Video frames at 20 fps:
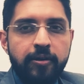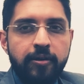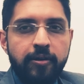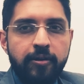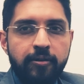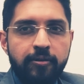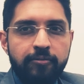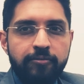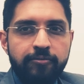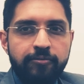
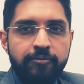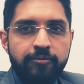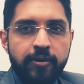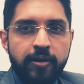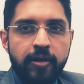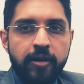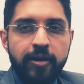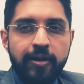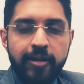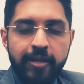of
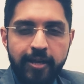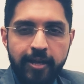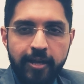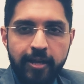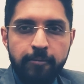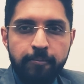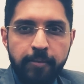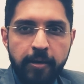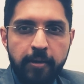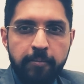a
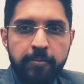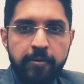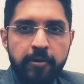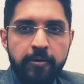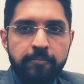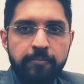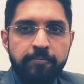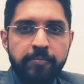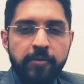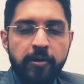clinical
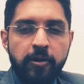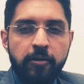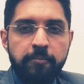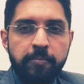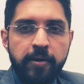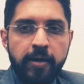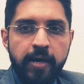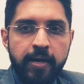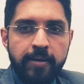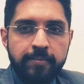paper or
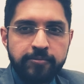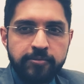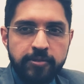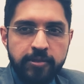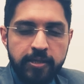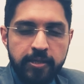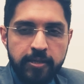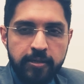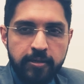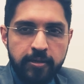perhaps
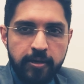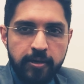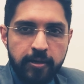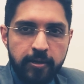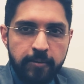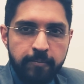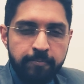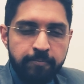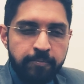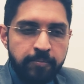the
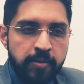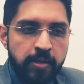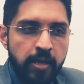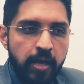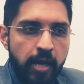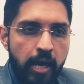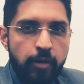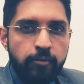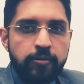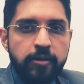
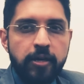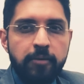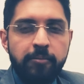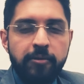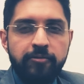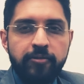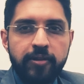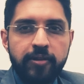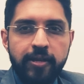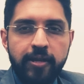outcome
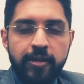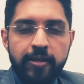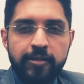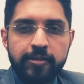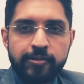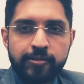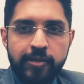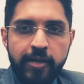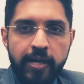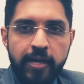of a
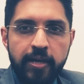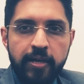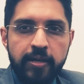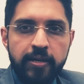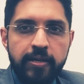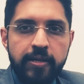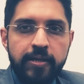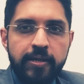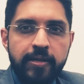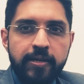clinical trial,
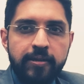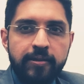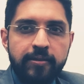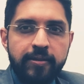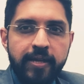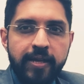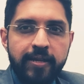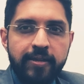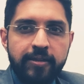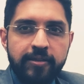
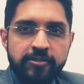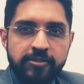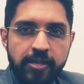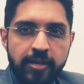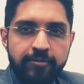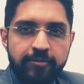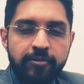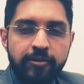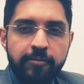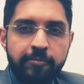then the
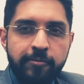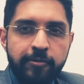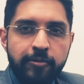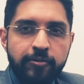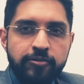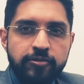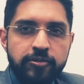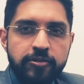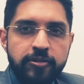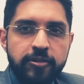safer
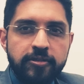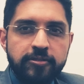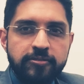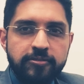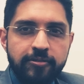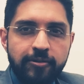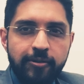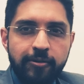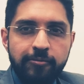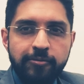approach is
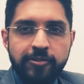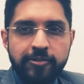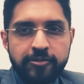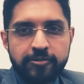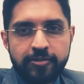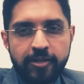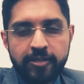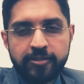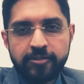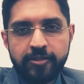to go with the
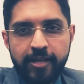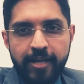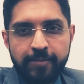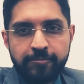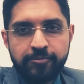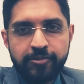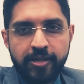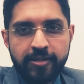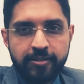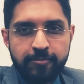structured
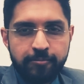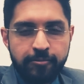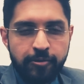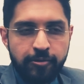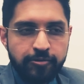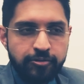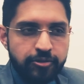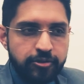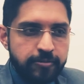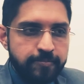abstract
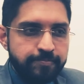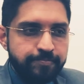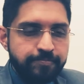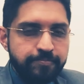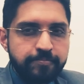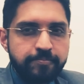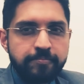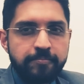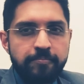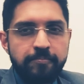approach.
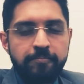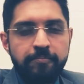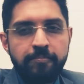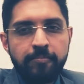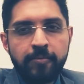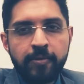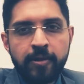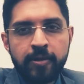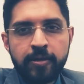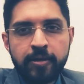
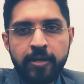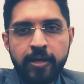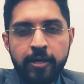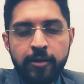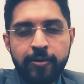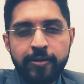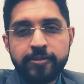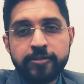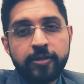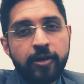
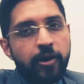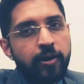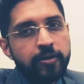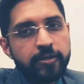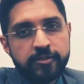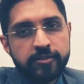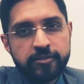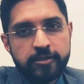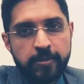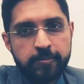Now, it's
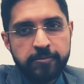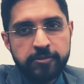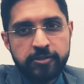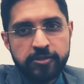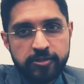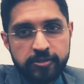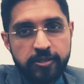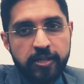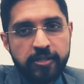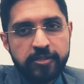called a
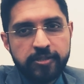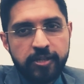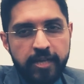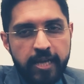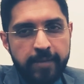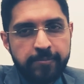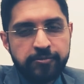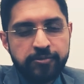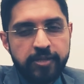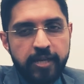structured
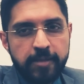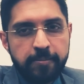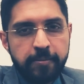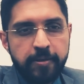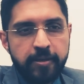abstract